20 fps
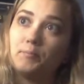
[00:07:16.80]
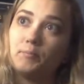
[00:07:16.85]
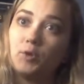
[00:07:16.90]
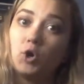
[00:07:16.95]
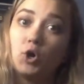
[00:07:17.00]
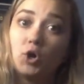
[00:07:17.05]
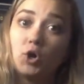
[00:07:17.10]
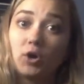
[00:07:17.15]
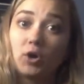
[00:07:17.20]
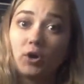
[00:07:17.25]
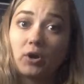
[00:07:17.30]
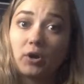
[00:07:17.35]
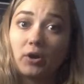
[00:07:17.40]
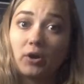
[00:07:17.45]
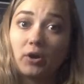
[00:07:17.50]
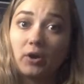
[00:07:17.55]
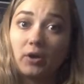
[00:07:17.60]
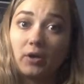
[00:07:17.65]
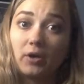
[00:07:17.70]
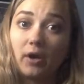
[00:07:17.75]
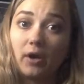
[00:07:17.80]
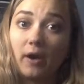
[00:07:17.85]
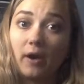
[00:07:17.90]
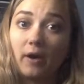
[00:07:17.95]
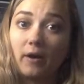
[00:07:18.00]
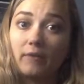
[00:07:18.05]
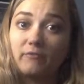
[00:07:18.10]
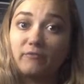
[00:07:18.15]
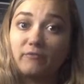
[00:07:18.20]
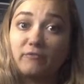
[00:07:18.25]
hook,
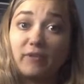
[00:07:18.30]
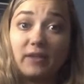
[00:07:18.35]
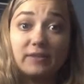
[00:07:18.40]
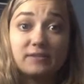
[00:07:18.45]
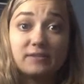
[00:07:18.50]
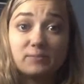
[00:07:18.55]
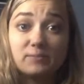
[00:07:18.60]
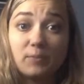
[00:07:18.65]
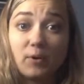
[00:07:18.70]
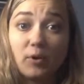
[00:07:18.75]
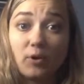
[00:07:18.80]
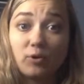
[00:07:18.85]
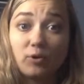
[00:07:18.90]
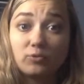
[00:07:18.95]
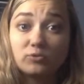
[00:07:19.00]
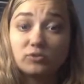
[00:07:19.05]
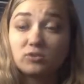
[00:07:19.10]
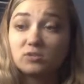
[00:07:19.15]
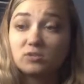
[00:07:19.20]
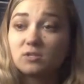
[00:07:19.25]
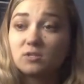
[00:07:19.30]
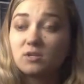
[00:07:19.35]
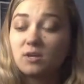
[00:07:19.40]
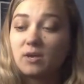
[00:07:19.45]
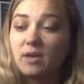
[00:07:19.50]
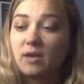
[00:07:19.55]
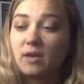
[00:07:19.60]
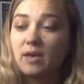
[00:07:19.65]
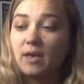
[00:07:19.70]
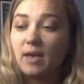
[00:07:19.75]
fence post,
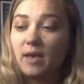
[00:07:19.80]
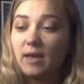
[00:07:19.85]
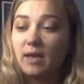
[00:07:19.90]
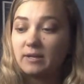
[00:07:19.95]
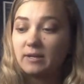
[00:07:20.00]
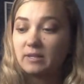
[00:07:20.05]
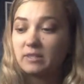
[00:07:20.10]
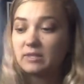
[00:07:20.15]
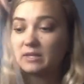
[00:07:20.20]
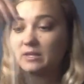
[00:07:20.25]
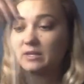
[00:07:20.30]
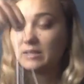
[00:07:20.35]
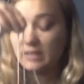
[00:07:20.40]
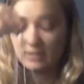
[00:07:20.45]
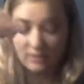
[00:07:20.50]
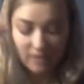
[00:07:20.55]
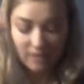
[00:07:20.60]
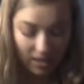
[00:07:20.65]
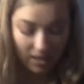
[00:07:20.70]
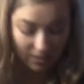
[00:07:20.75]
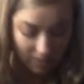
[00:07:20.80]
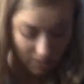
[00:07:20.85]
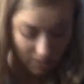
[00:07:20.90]
anything like that.